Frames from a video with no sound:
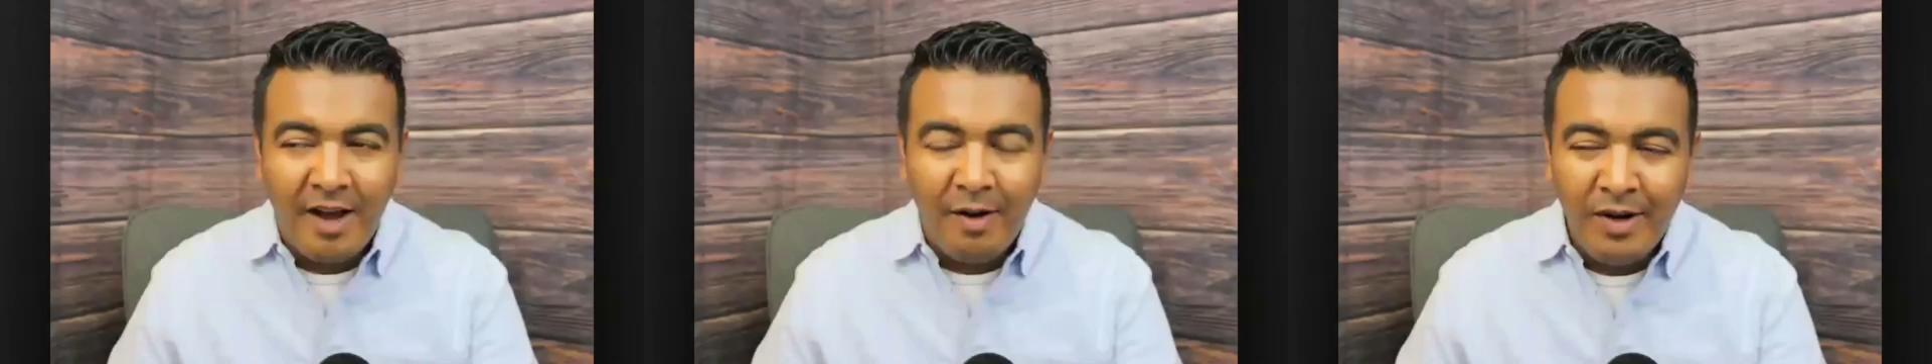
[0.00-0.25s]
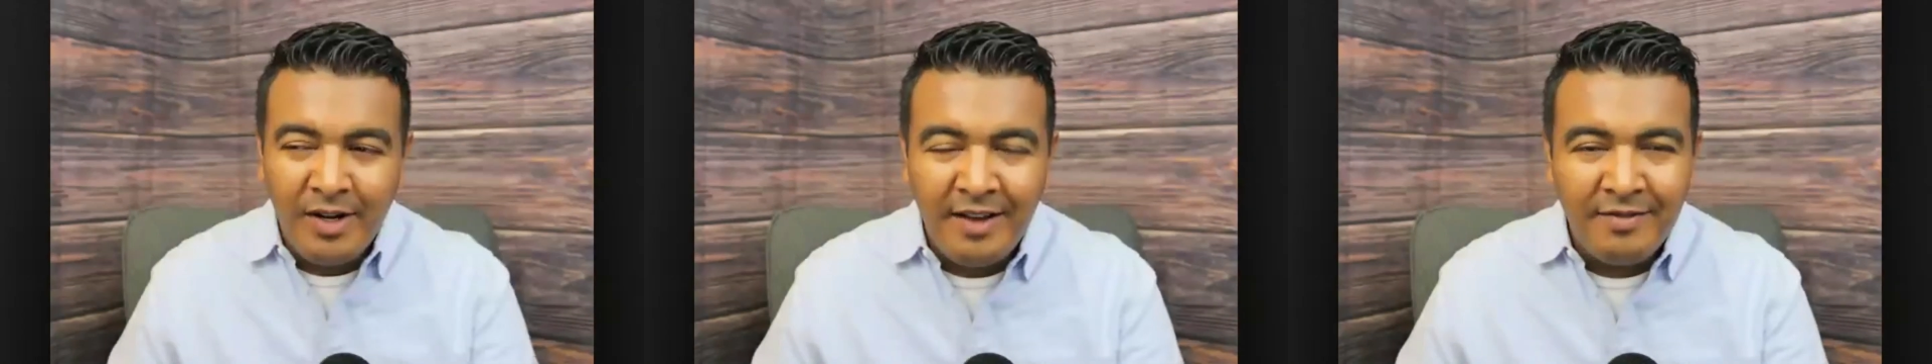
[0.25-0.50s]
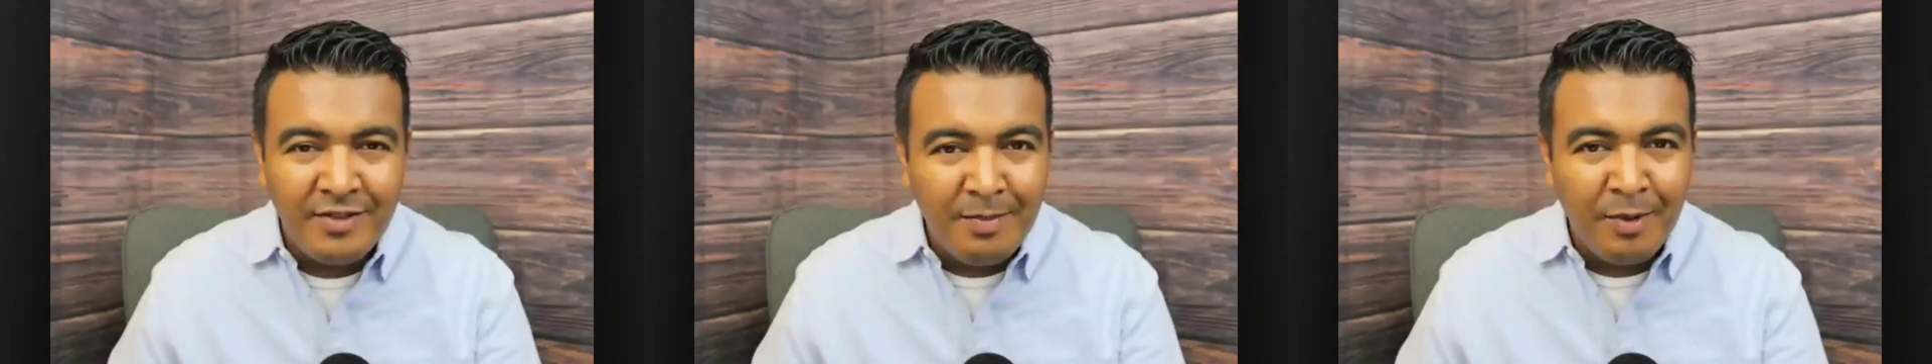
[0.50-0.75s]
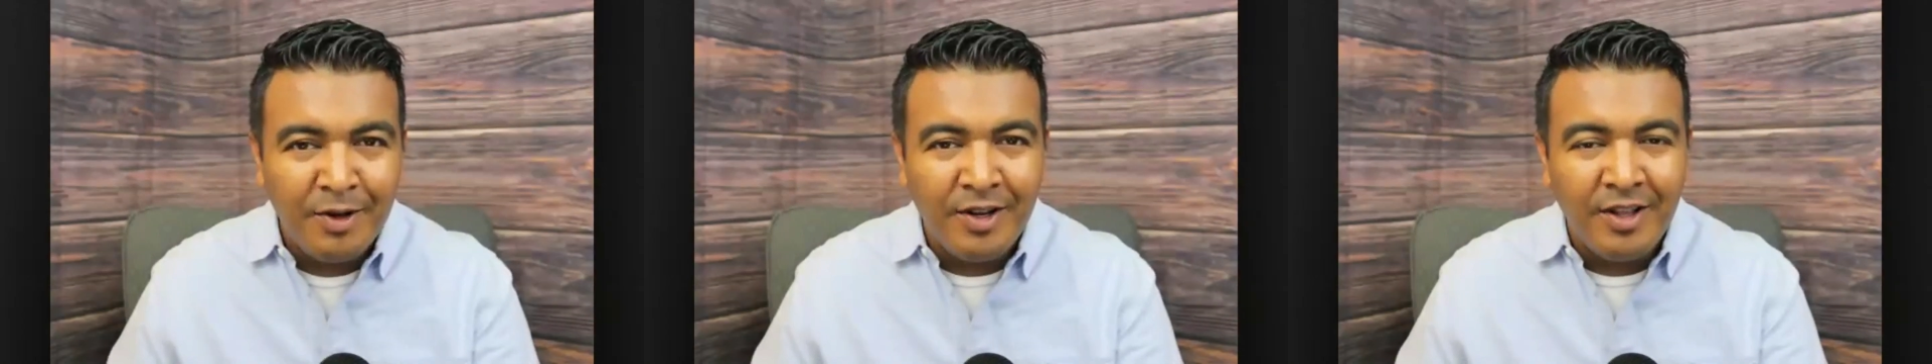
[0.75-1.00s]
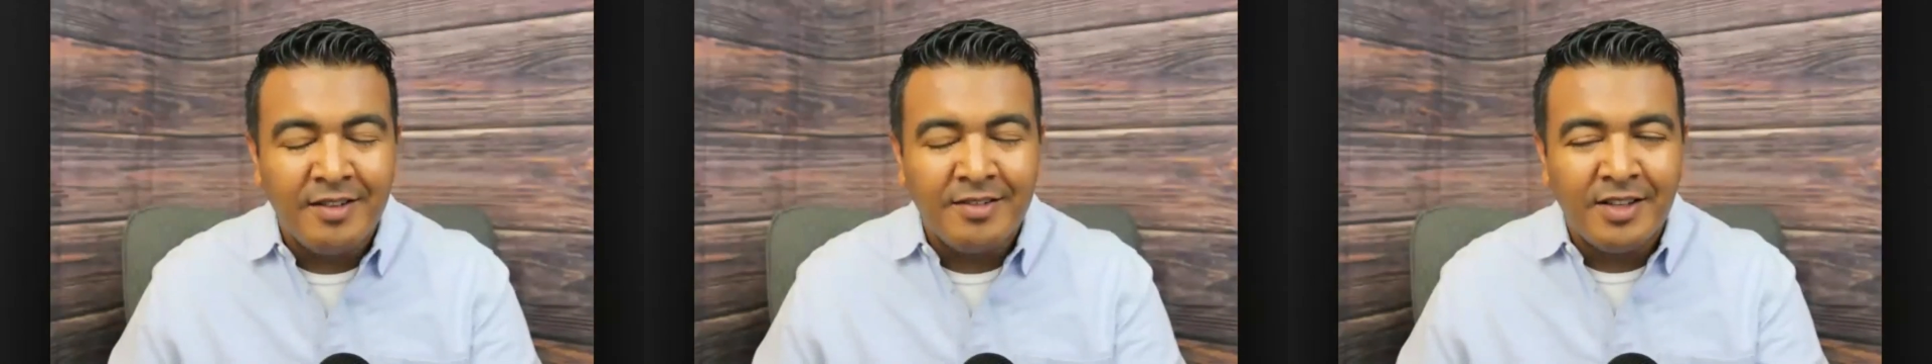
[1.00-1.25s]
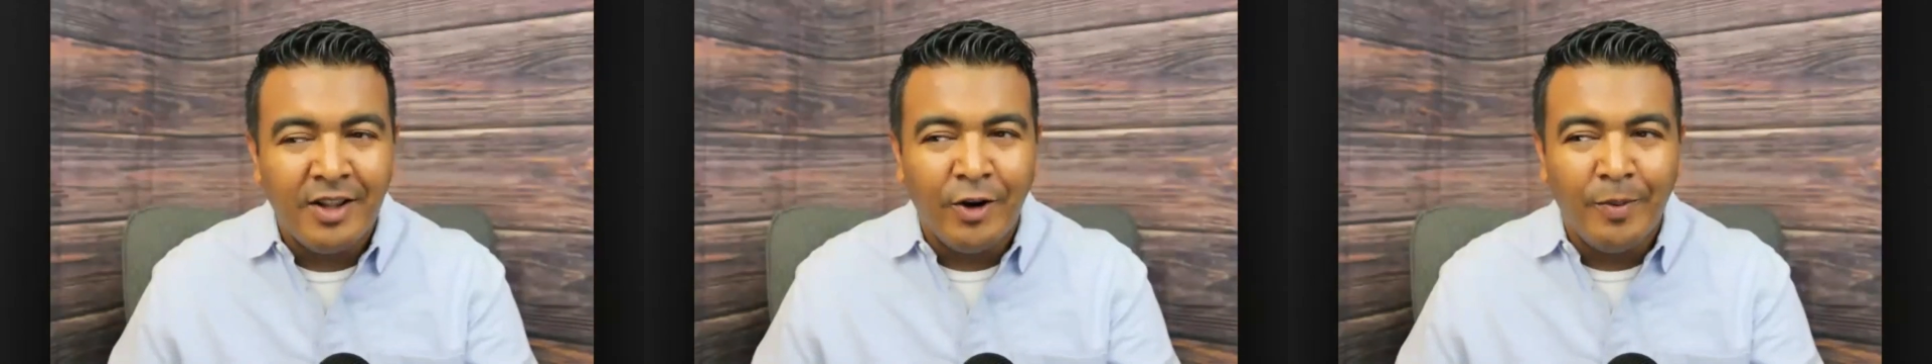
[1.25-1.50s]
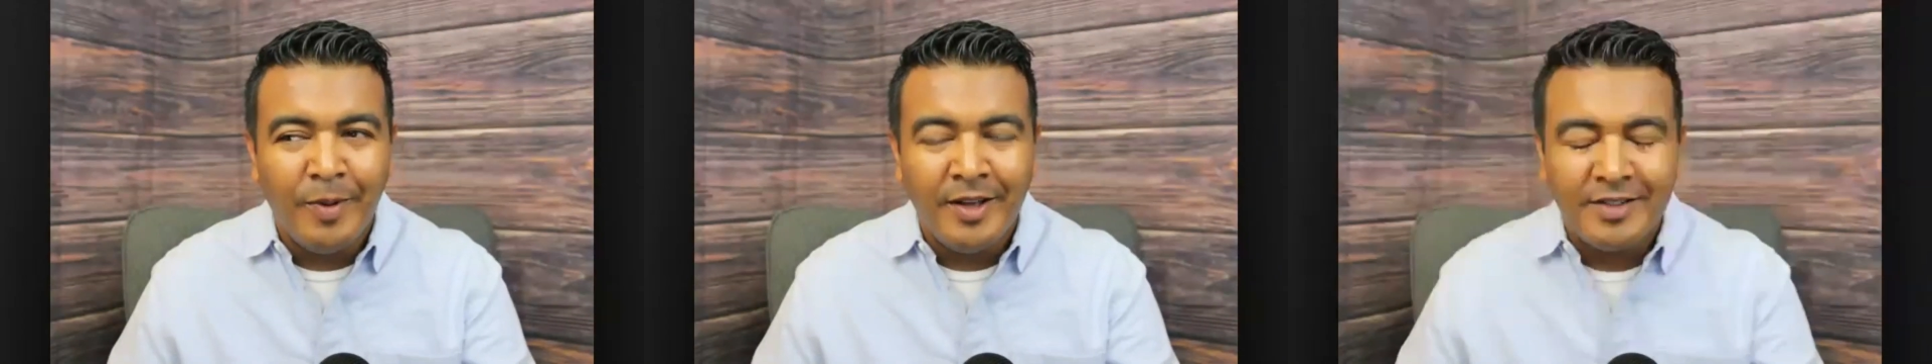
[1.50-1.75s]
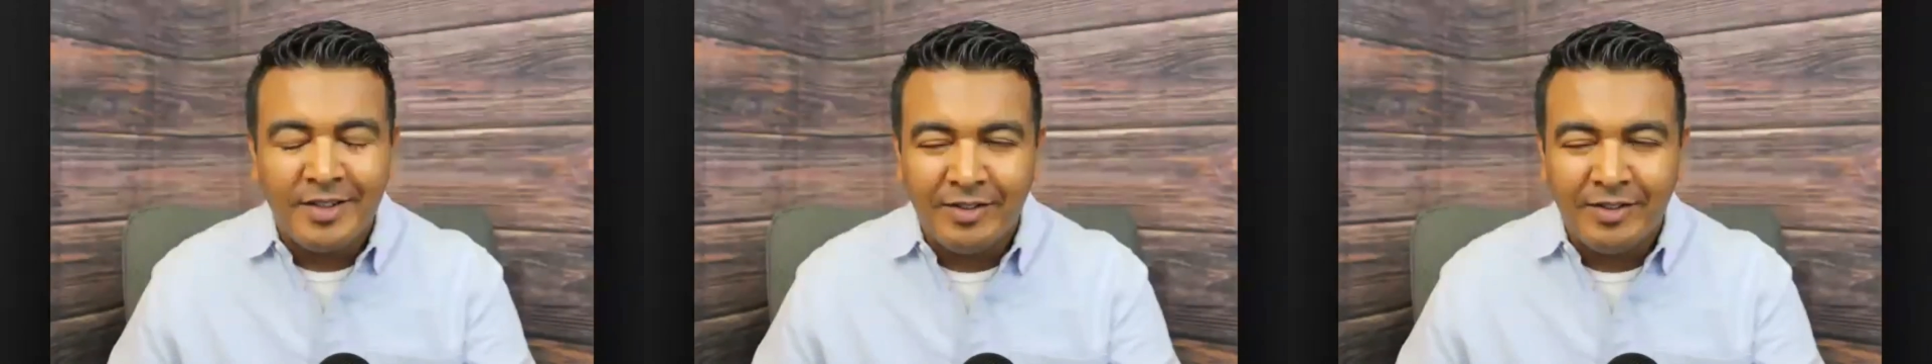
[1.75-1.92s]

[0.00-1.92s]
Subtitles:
want to dive deeper into this a little bit.